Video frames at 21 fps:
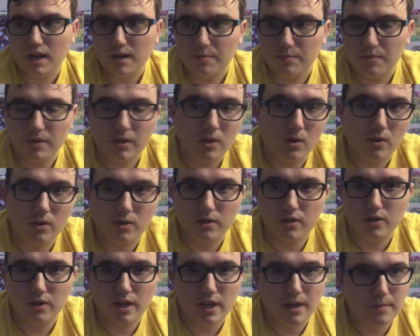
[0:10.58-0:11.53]

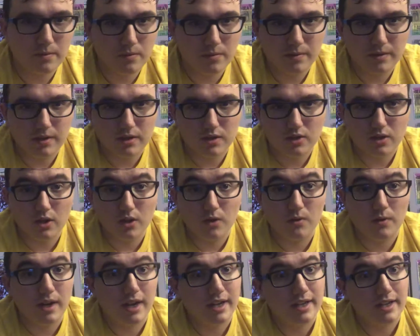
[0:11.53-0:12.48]
pre-ordered MLB The Show
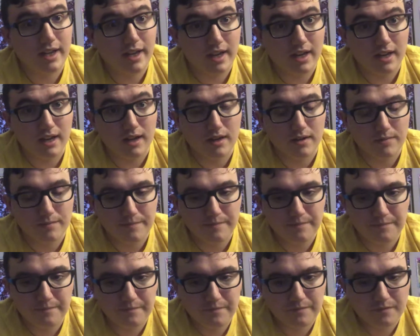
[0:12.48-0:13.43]
19,
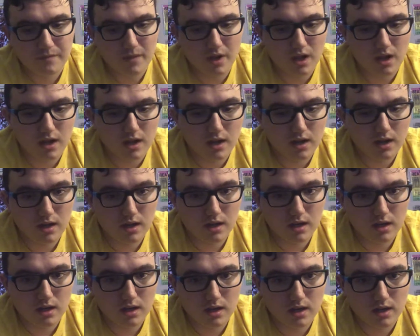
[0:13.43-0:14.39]
and
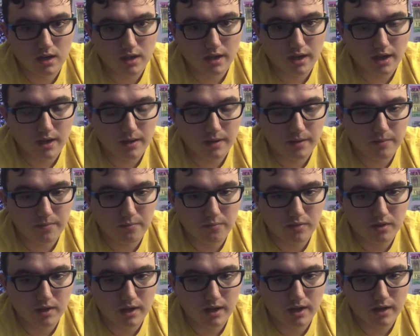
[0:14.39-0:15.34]
I
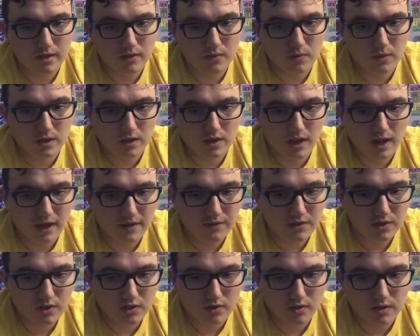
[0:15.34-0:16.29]
plan on doing a live
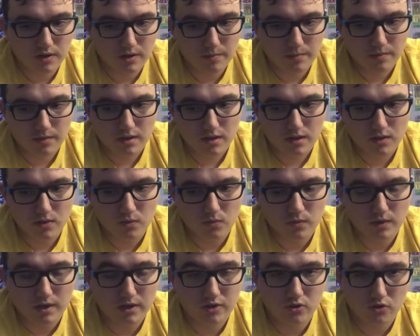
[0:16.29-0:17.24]
stream
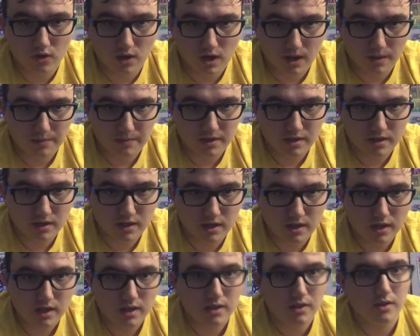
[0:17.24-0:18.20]
when it drops.
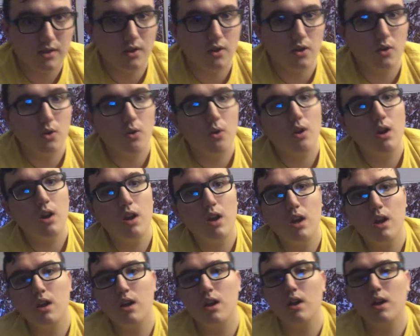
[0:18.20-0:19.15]
So,
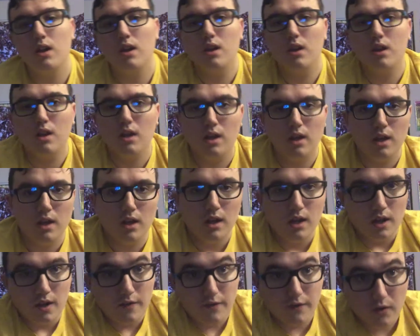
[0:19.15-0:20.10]

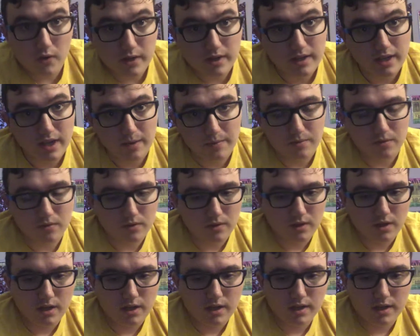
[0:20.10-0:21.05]
for
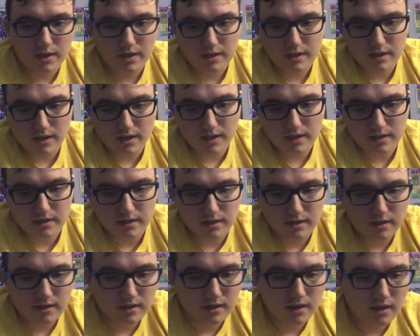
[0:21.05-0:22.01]
example,
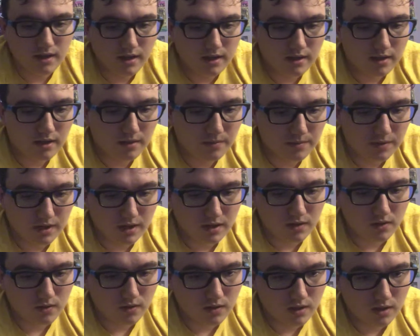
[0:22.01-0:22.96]
since it comes
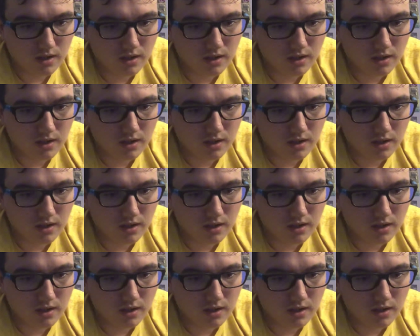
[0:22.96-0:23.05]
out,